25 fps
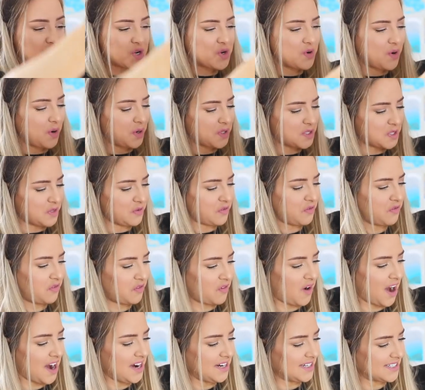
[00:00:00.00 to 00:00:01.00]
across the
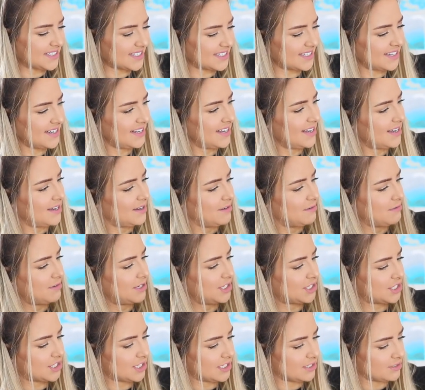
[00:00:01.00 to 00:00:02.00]
front,
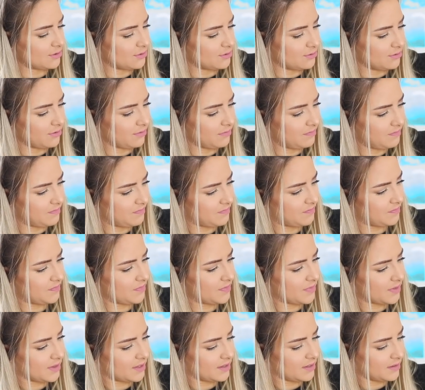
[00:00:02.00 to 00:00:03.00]
which is all
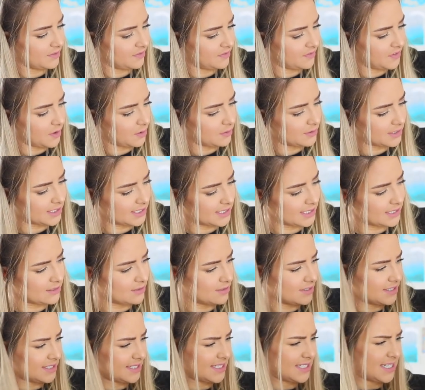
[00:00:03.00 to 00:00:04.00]
folded in
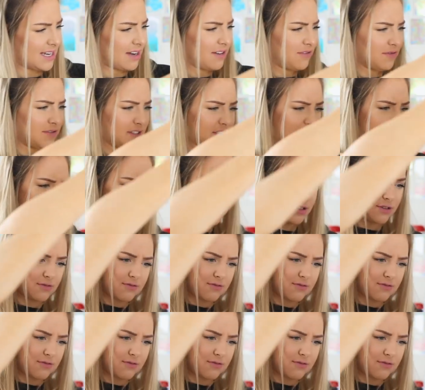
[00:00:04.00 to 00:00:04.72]
on itself, which isn't